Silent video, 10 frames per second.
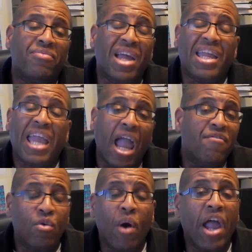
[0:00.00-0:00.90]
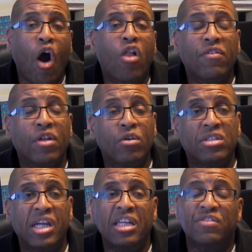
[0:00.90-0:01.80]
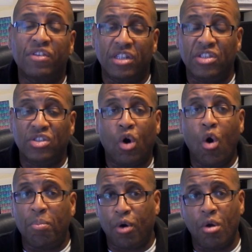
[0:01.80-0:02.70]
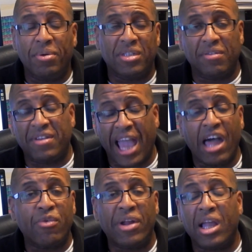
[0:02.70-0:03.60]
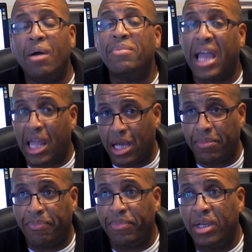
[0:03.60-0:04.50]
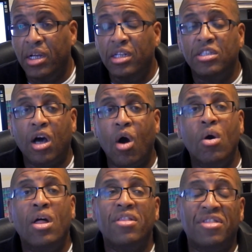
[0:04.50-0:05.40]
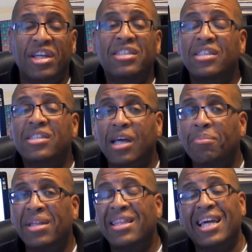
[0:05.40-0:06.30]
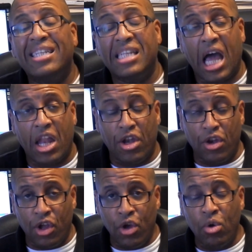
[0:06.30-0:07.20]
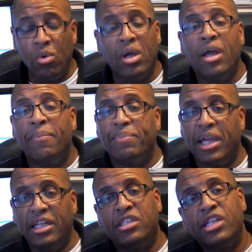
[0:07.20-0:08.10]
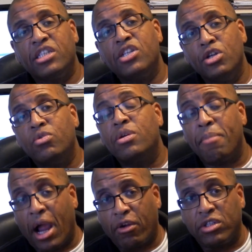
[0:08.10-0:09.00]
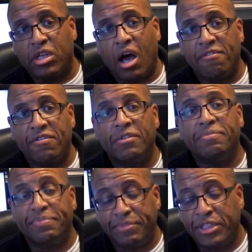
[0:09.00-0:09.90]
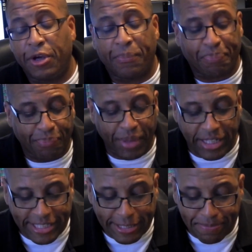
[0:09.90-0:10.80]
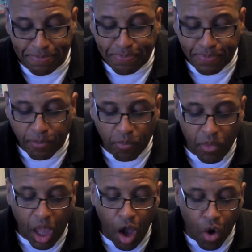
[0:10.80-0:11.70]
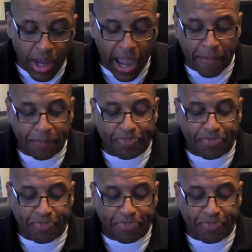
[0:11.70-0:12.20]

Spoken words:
They gave away all of those things for the sole purpose of gathering up data. So this is something that is not new. It's just new to Microsoft. So that's it. Okay.